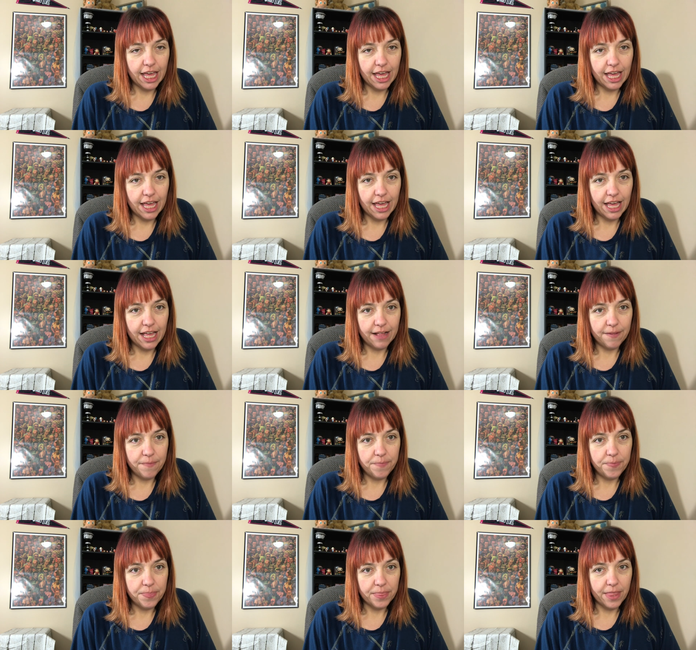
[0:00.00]

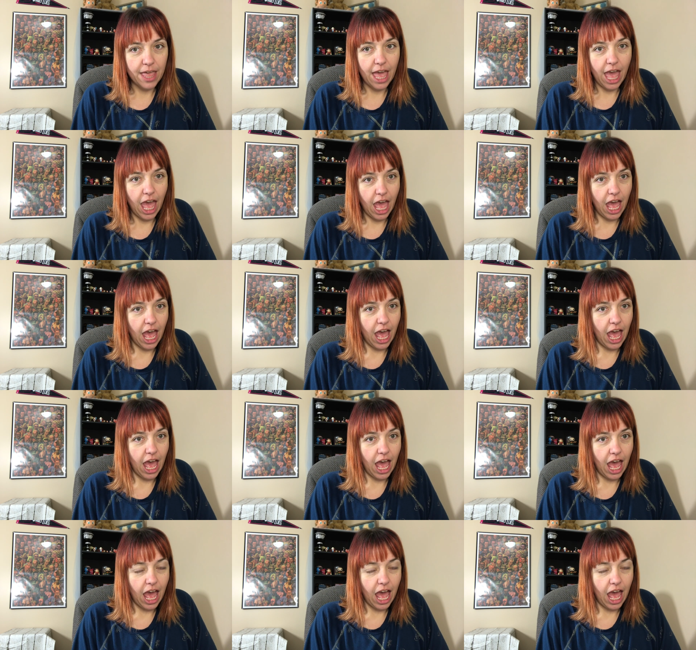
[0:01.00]
Nobody speaks.